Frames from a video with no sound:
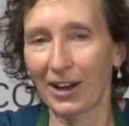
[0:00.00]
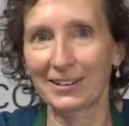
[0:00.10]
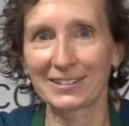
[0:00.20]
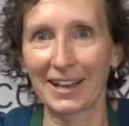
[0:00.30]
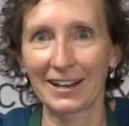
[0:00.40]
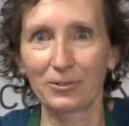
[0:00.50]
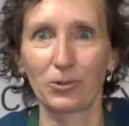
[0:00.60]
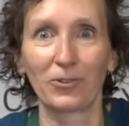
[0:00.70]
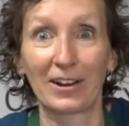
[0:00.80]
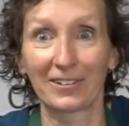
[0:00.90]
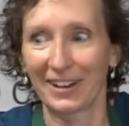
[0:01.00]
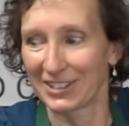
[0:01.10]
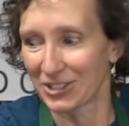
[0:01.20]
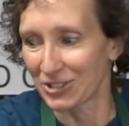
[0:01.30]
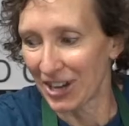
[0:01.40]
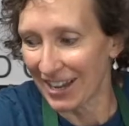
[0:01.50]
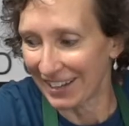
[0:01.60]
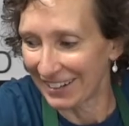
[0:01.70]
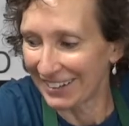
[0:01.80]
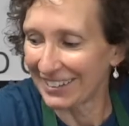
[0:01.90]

I decided, well, why don't I just try it?